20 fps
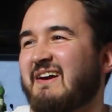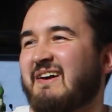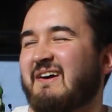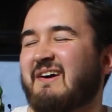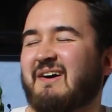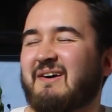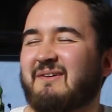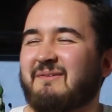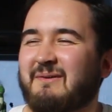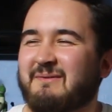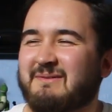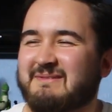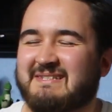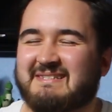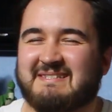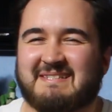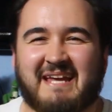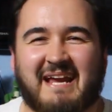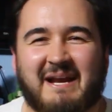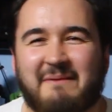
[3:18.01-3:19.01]
Oh, what was
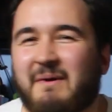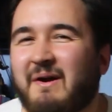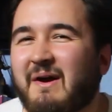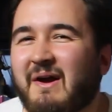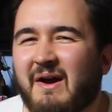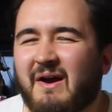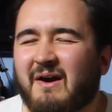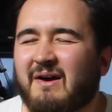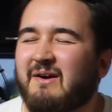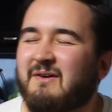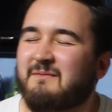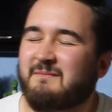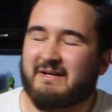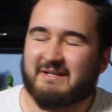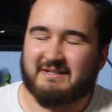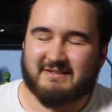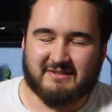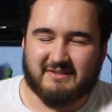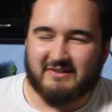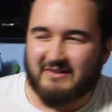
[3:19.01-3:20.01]
his name? Oh my
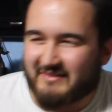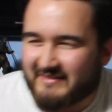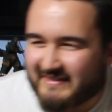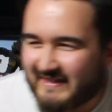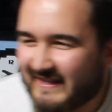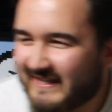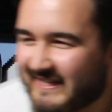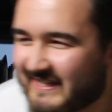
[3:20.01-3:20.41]
god.